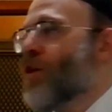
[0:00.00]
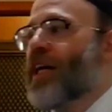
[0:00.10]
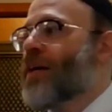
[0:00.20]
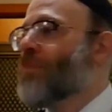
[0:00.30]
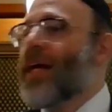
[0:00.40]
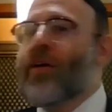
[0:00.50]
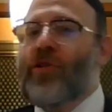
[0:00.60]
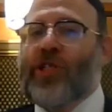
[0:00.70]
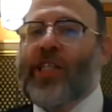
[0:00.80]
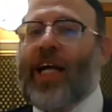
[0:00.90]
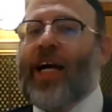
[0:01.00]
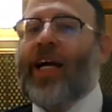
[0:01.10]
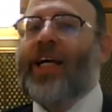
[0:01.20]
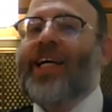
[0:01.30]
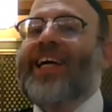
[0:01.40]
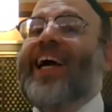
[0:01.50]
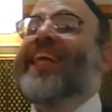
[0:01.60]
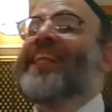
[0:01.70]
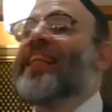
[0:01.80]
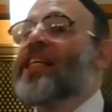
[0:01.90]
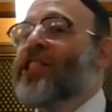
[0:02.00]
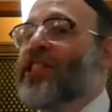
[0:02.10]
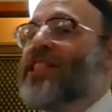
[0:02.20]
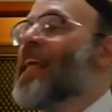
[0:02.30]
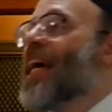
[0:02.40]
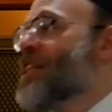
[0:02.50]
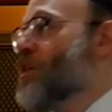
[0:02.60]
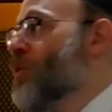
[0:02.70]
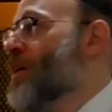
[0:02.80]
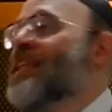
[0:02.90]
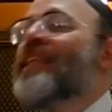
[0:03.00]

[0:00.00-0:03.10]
tvachim not kosher schach and less next to it,